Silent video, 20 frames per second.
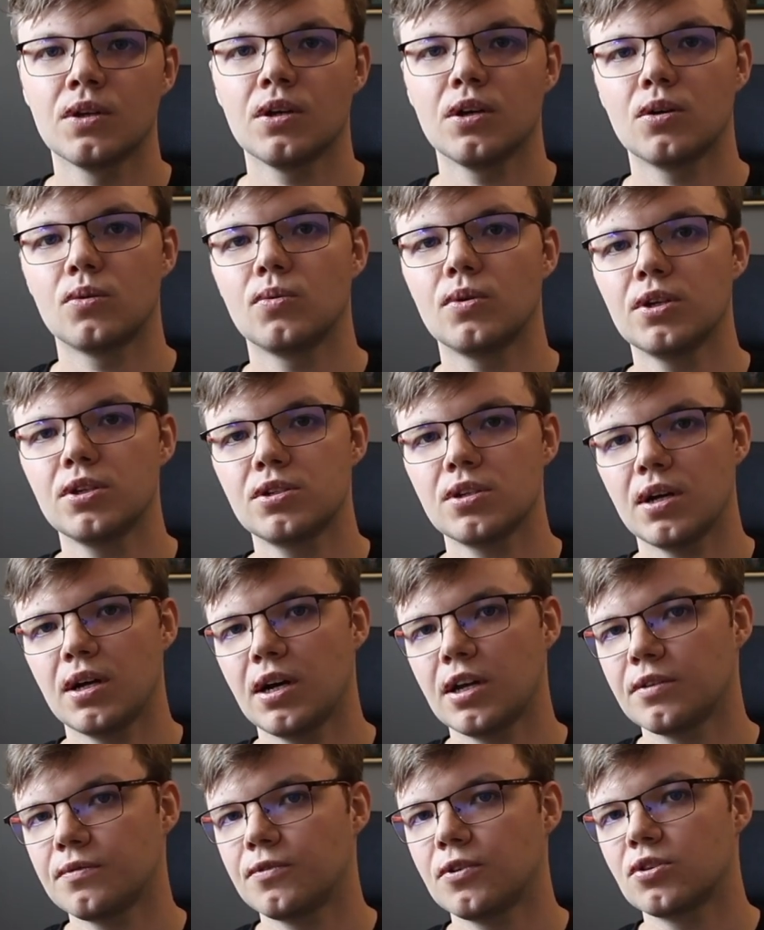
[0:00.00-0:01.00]
Which
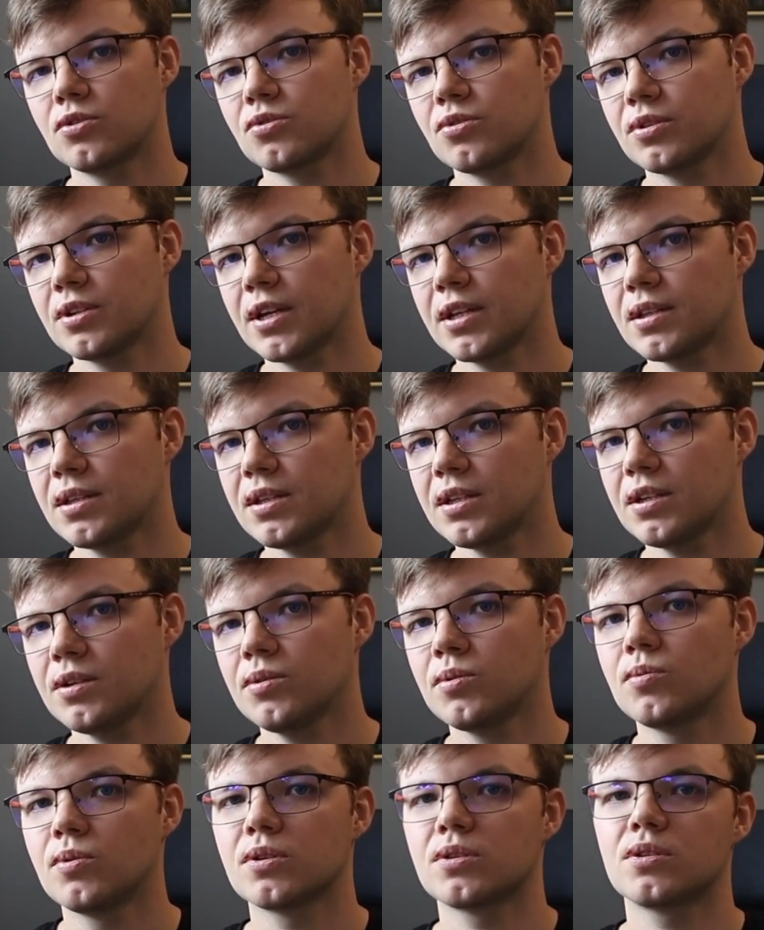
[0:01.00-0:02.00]
unfortunately
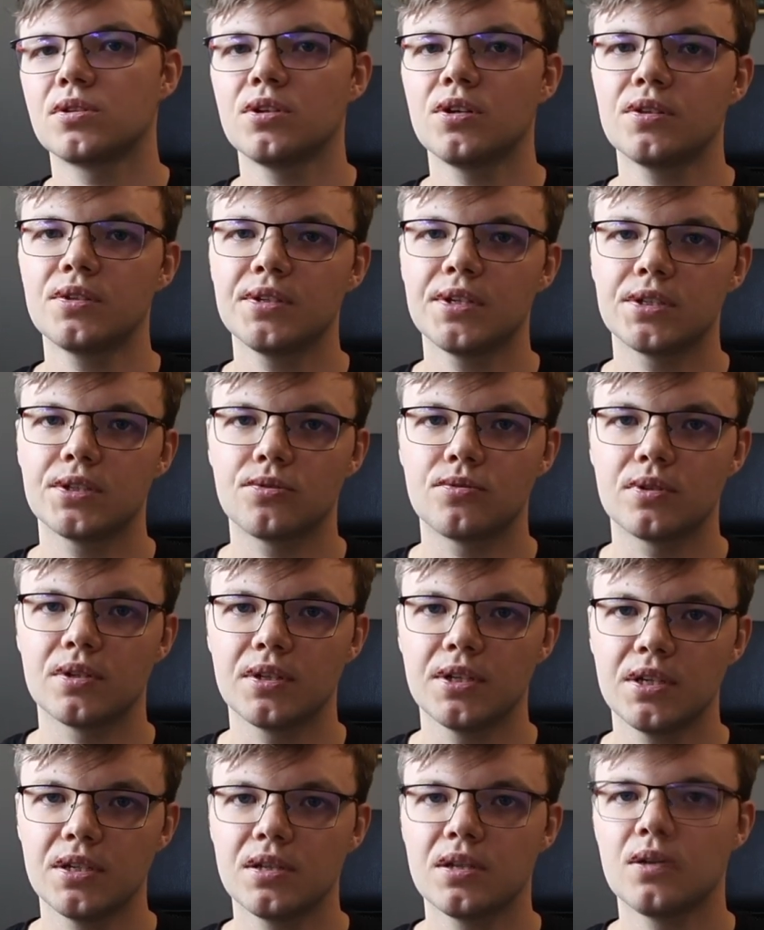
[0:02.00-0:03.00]
was not yet
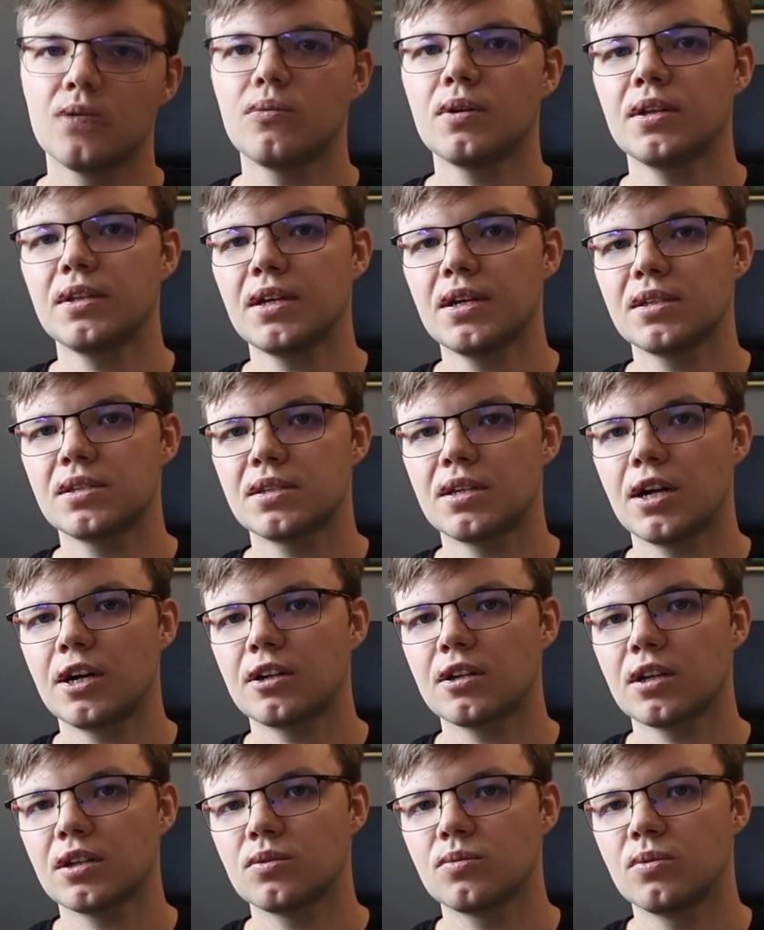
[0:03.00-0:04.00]
released when I
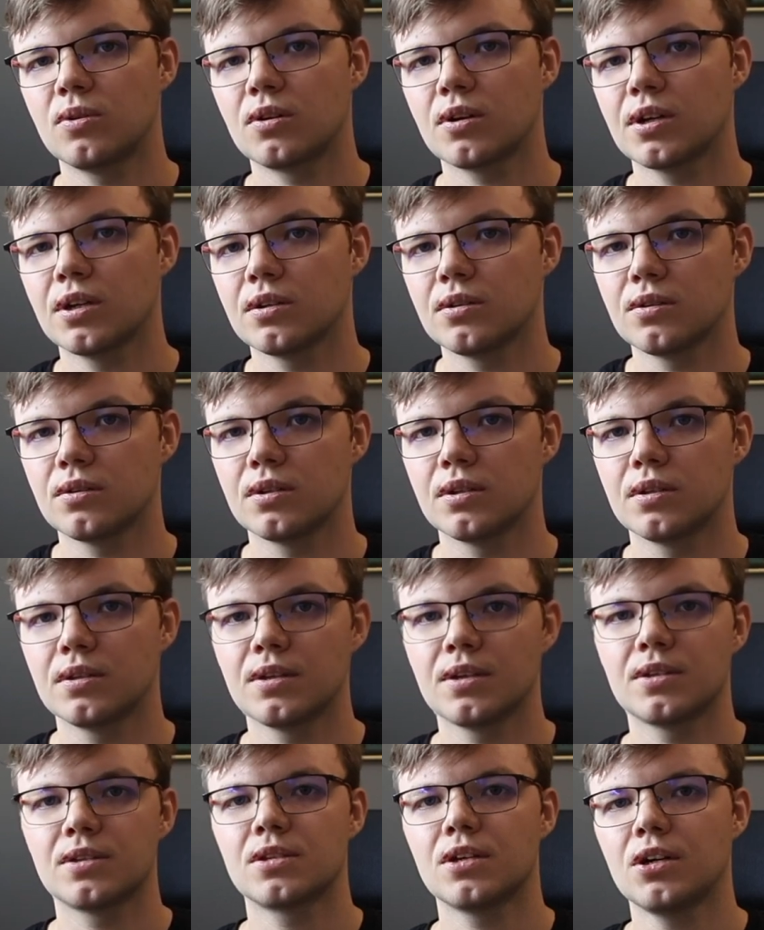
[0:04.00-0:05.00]
started working on it.
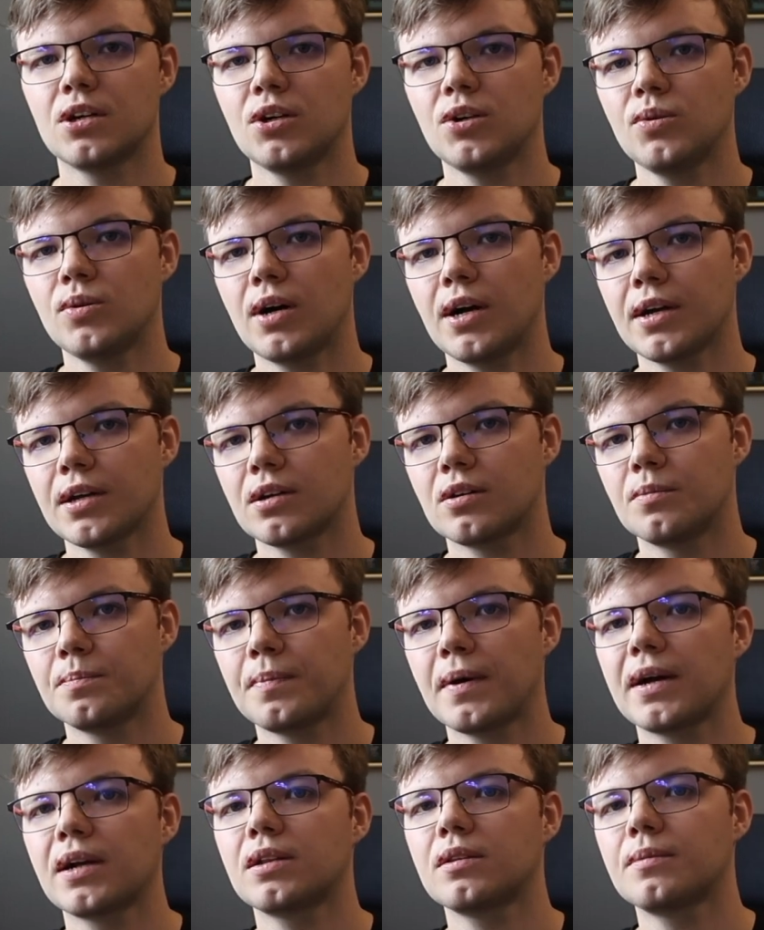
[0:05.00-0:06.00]
So I compiled